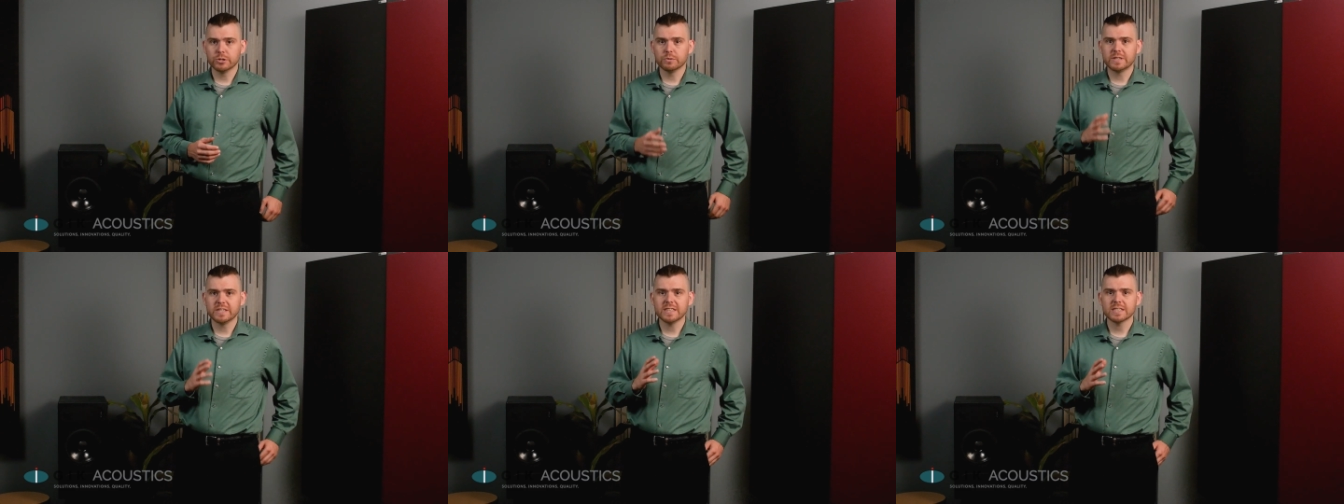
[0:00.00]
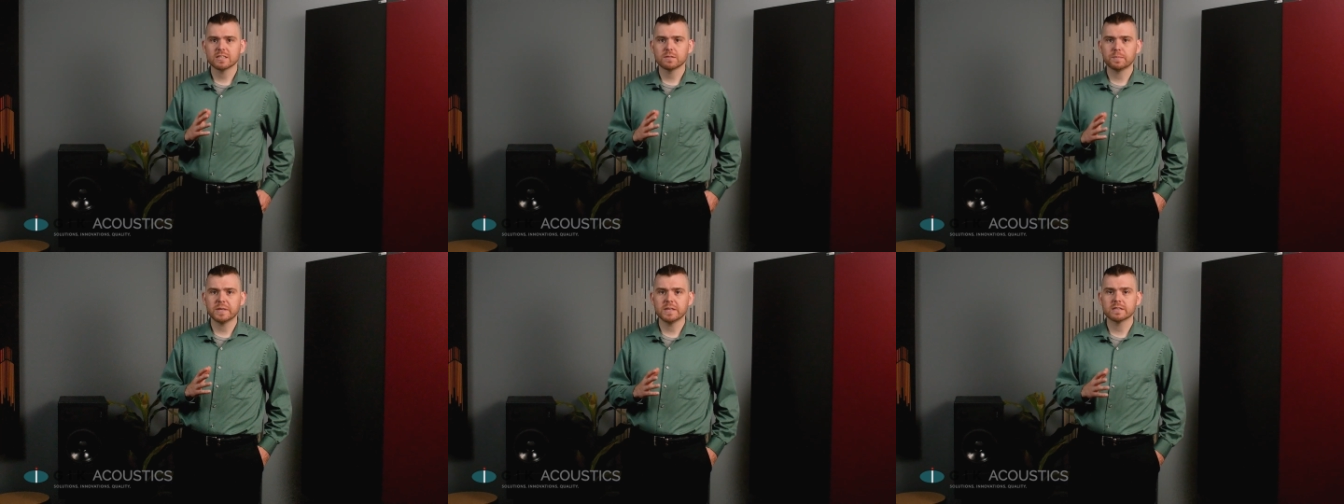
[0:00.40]

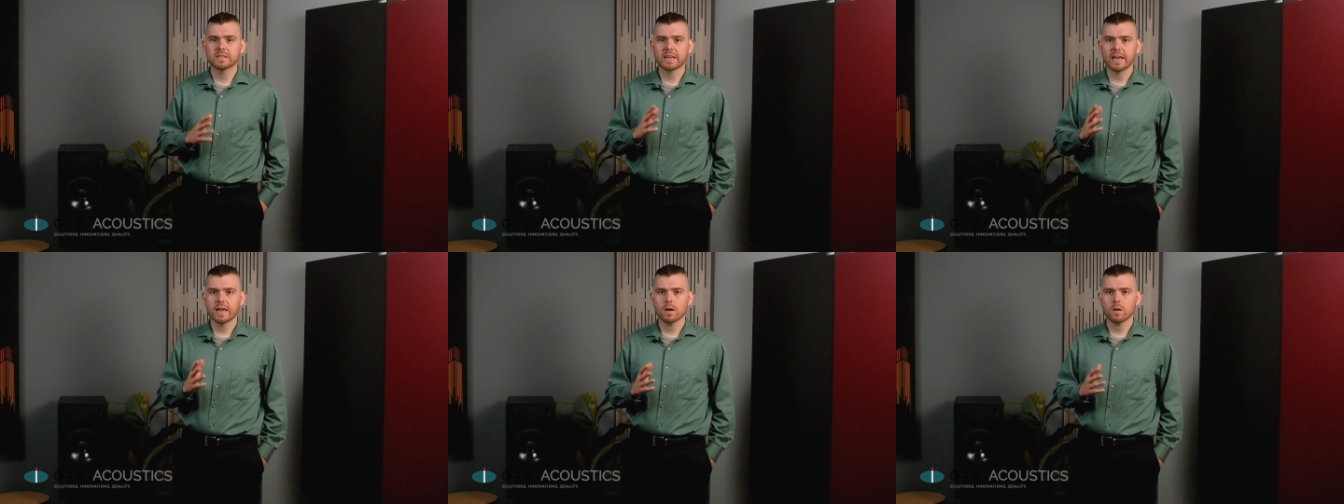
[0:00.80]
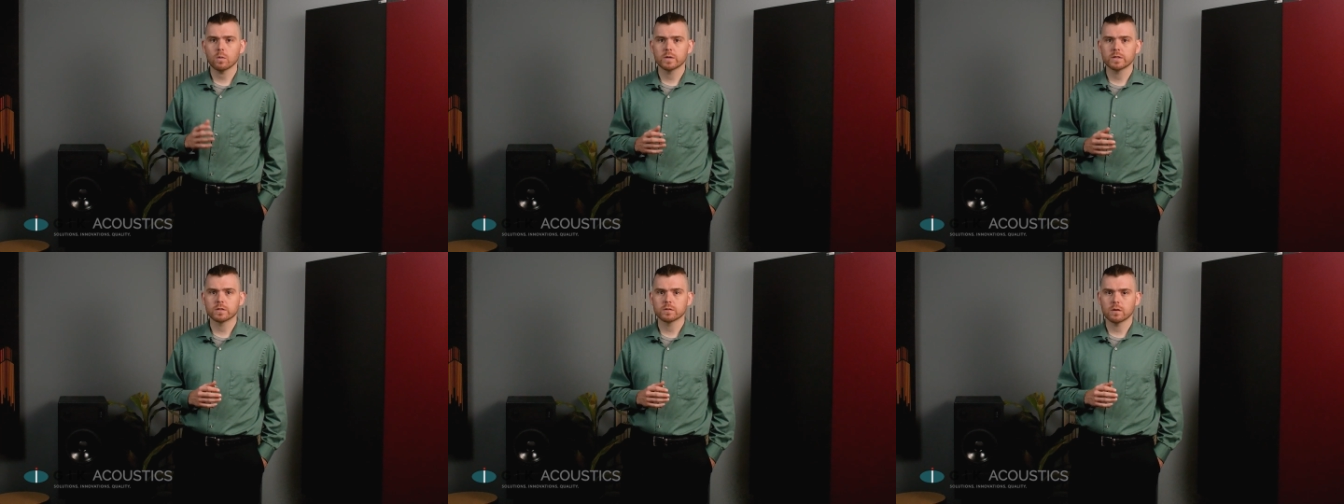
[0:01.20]
DSPs can't
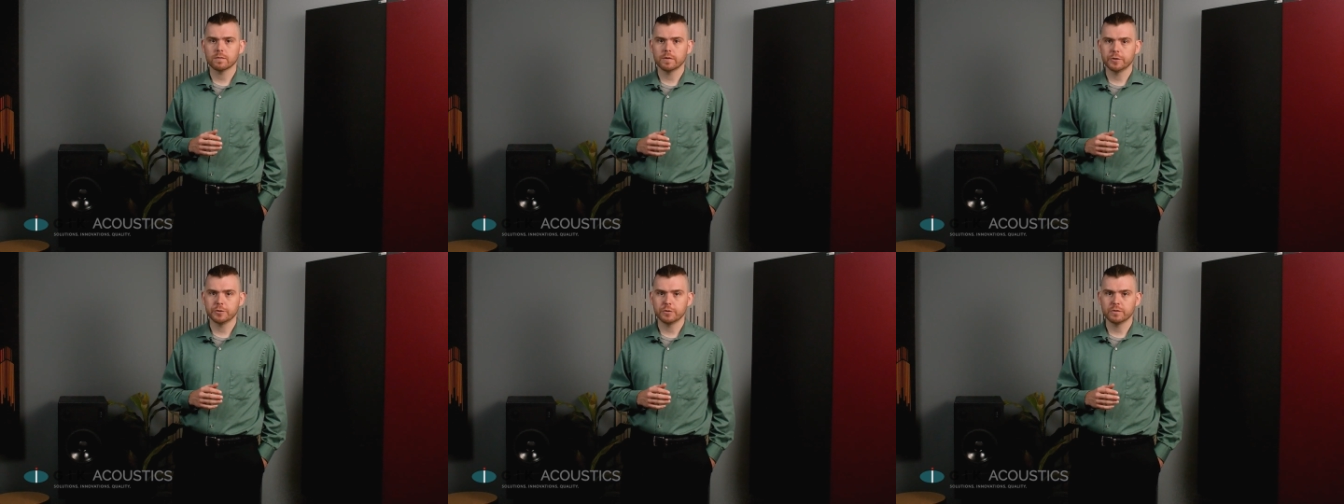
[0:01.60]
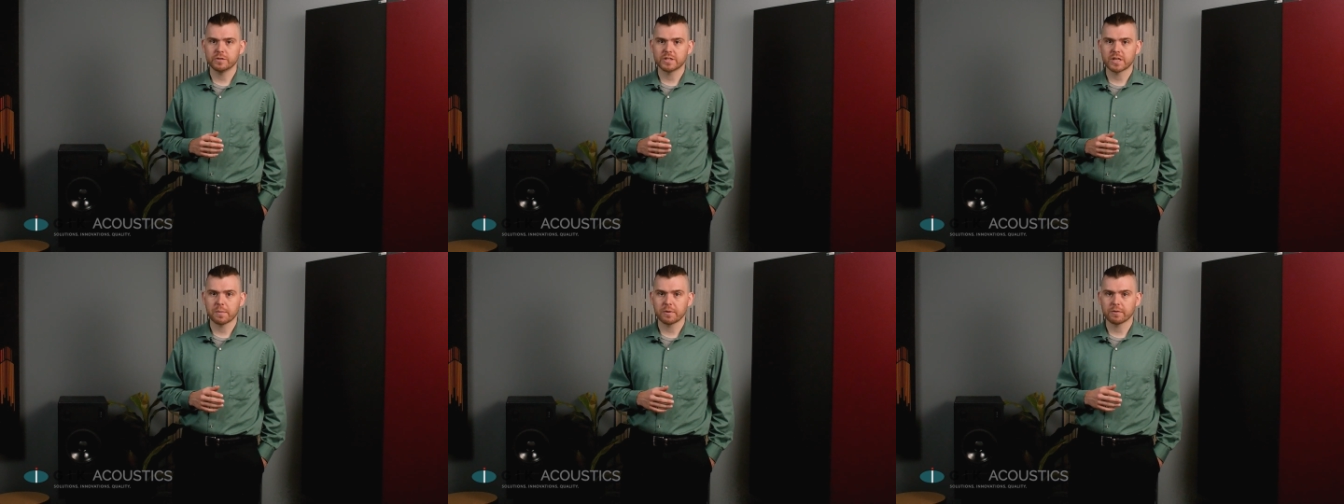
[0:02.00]
always solve issues
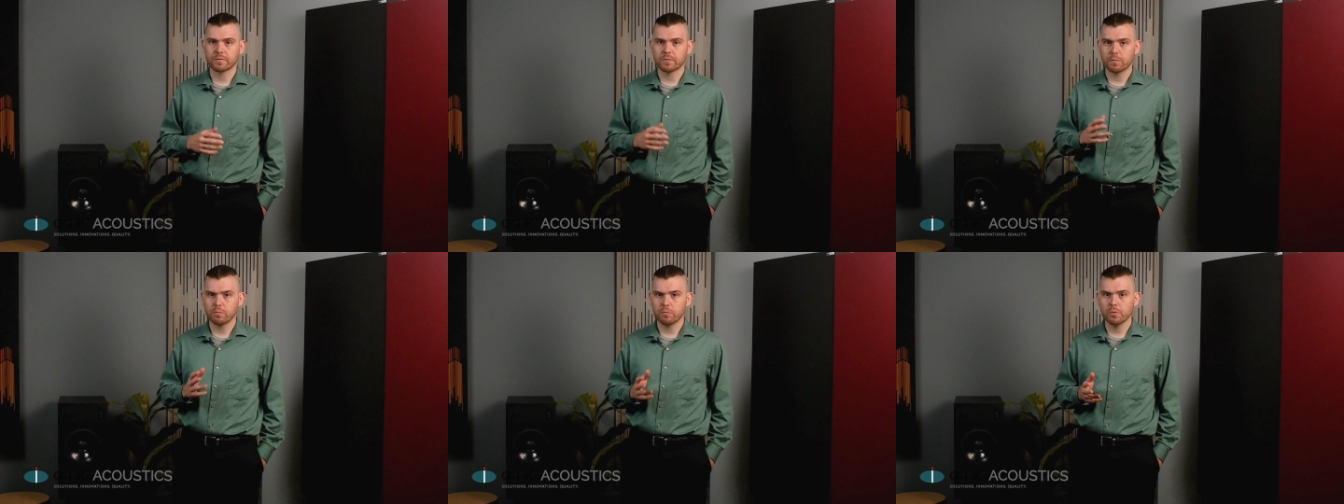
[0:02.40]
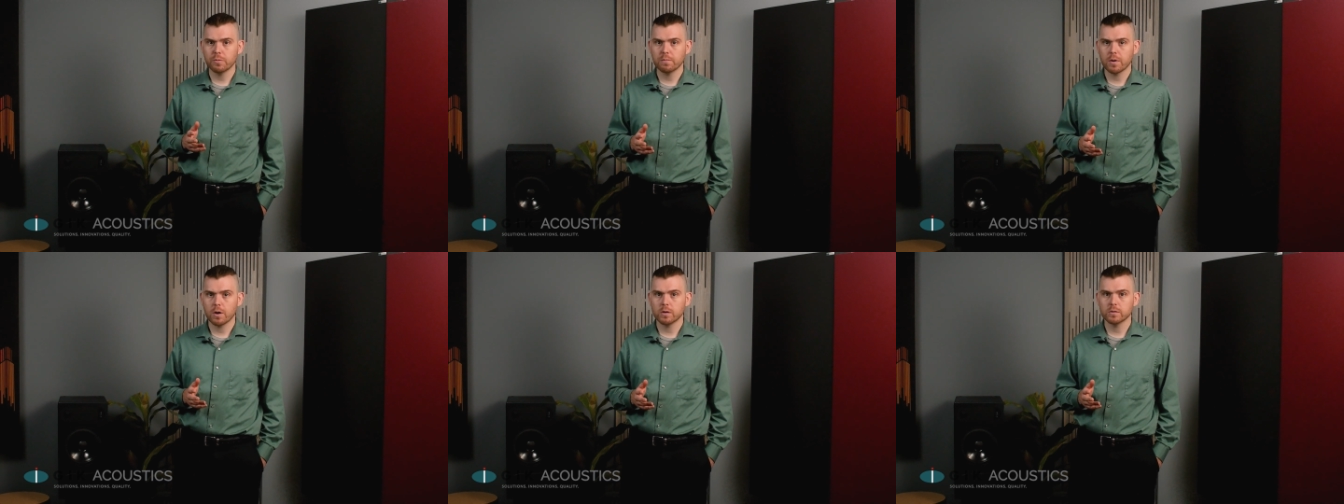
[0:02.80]
stemming from
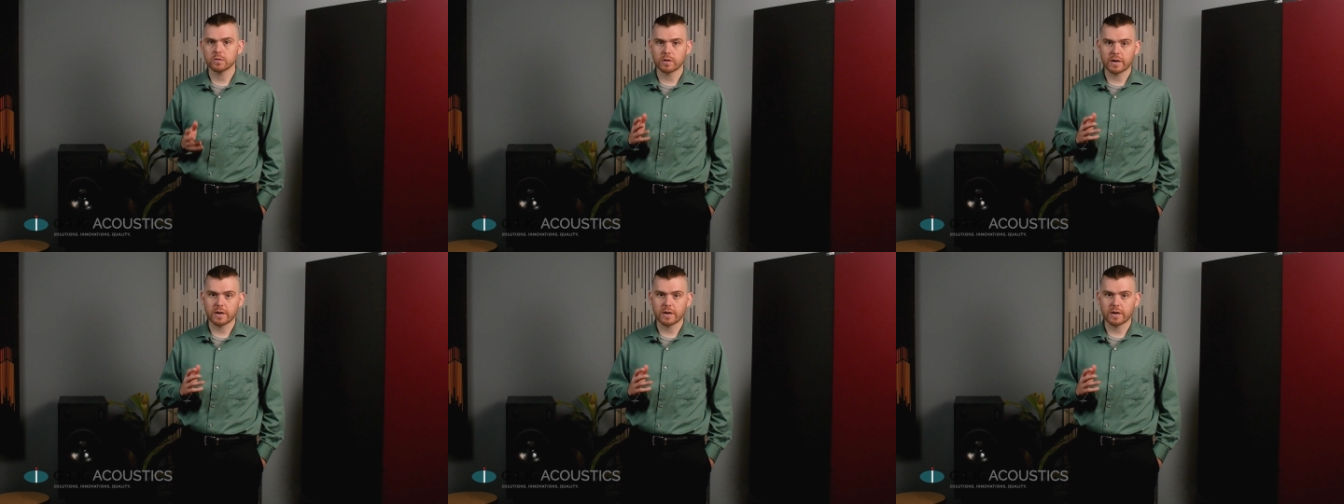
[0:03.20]
room modes or